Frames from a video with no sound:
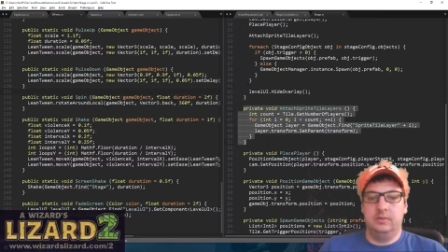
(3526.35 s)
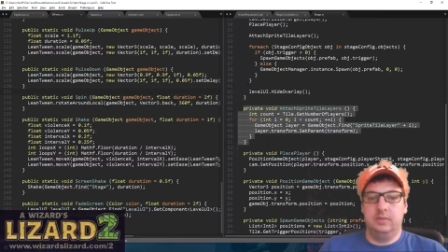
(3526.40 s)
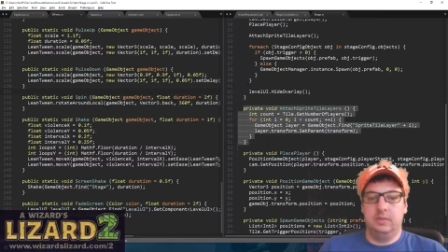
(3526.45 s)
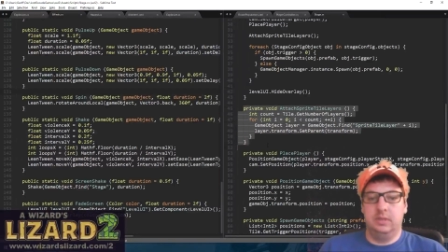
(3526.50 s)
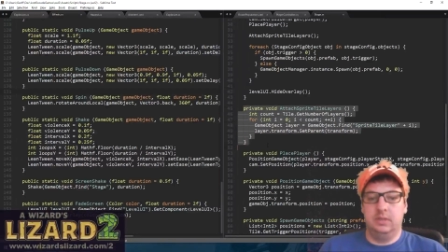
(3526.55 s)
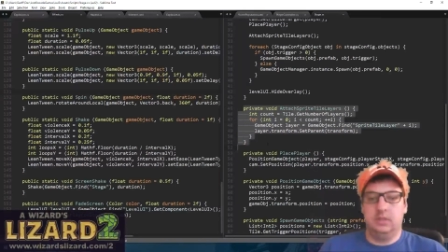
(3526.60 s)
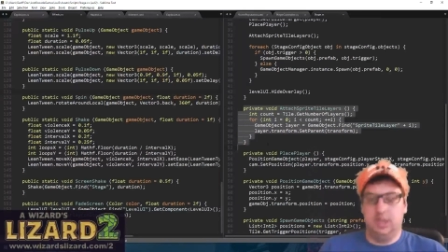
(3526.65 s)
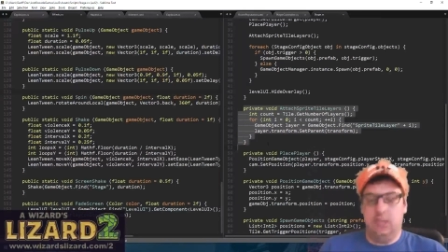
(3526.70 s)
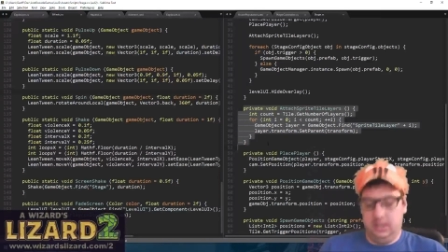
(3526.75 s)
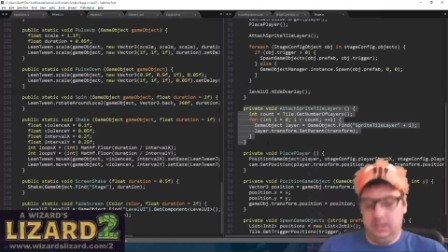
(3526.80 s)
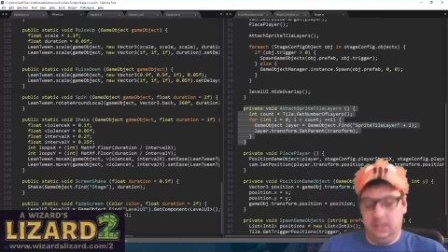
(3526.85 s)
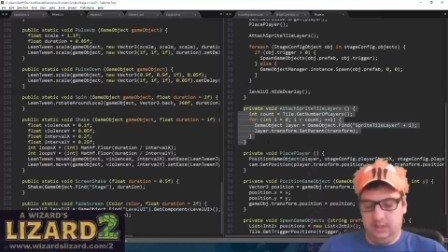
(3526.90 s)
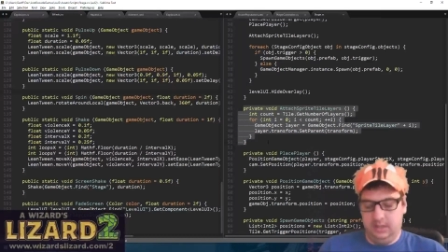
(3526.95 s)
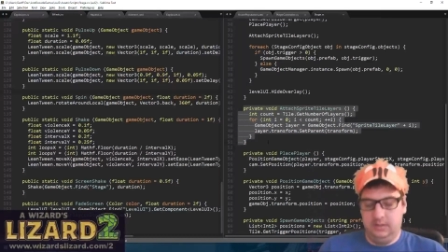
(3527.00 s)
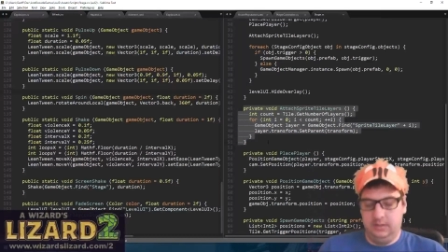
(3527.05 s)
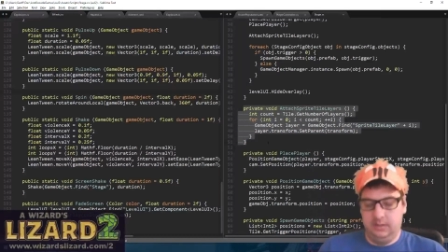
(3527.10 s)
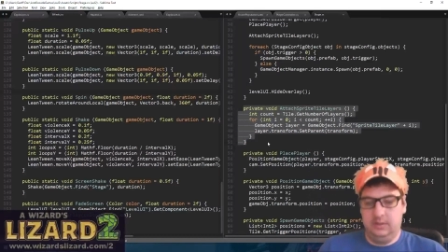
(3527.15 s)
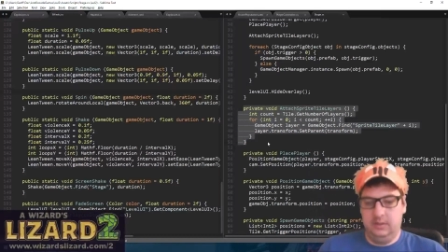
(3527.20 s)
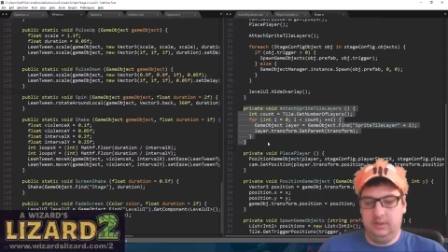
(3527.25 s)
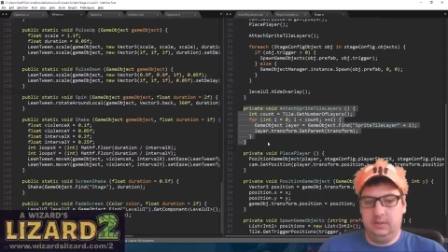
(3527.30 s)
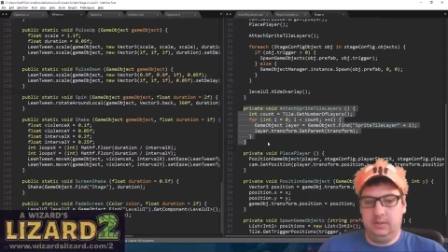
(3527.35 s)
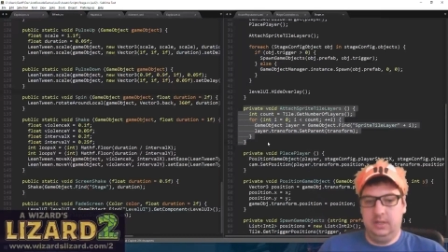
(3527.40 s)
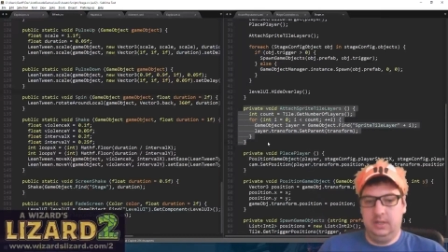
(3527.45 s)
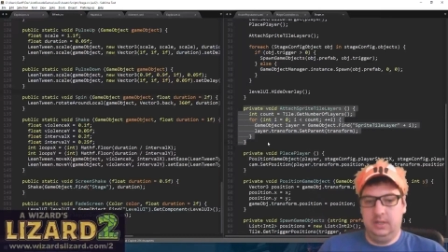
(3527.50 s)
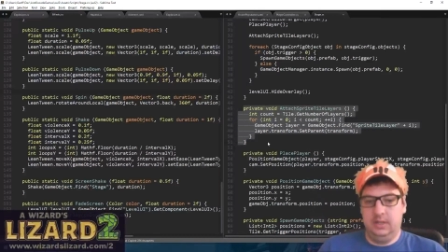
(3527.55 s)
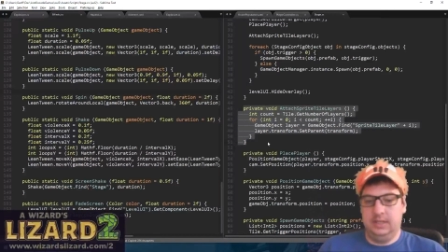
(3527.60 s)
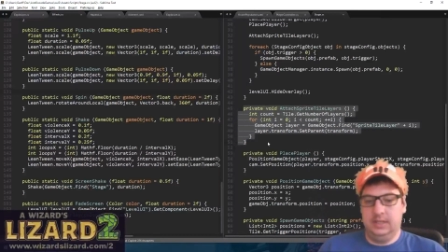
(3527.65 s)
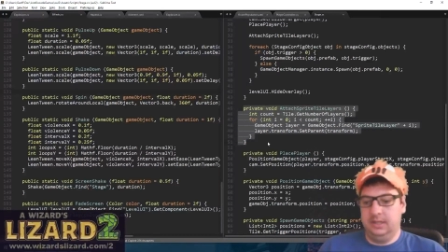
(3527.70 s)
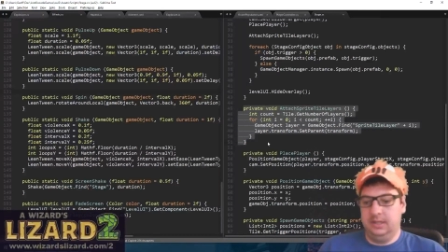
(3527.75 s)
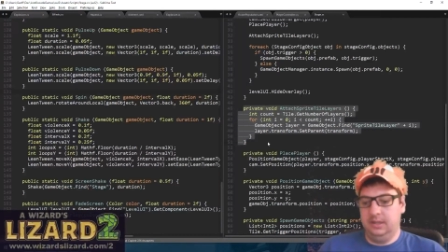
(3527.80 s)
at
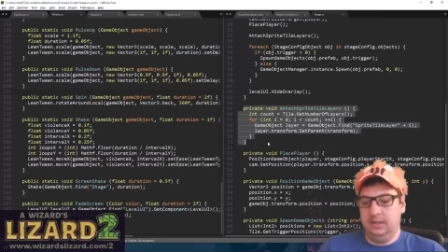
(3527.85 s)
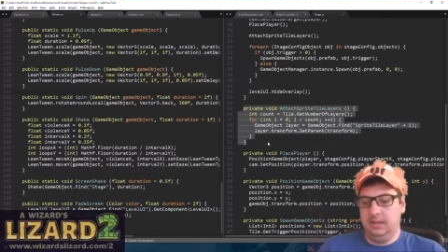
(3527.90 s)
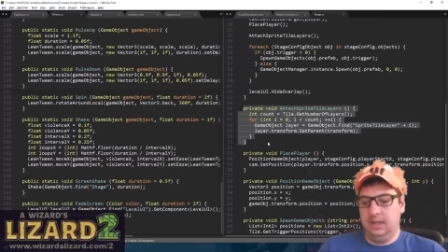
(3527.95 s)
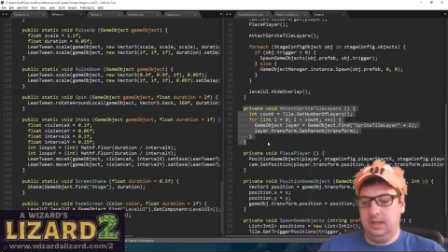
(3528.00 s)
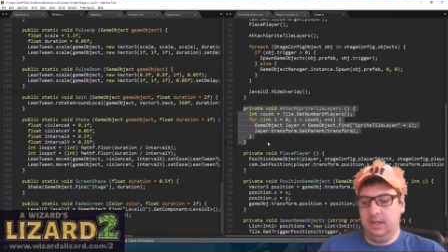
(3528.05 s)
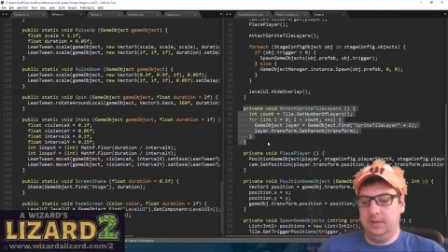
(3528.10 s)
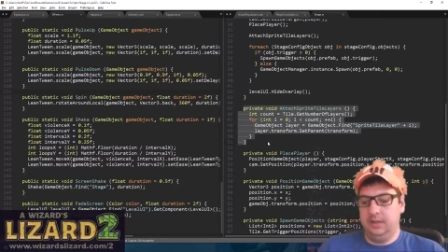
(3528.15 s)
the end of the day,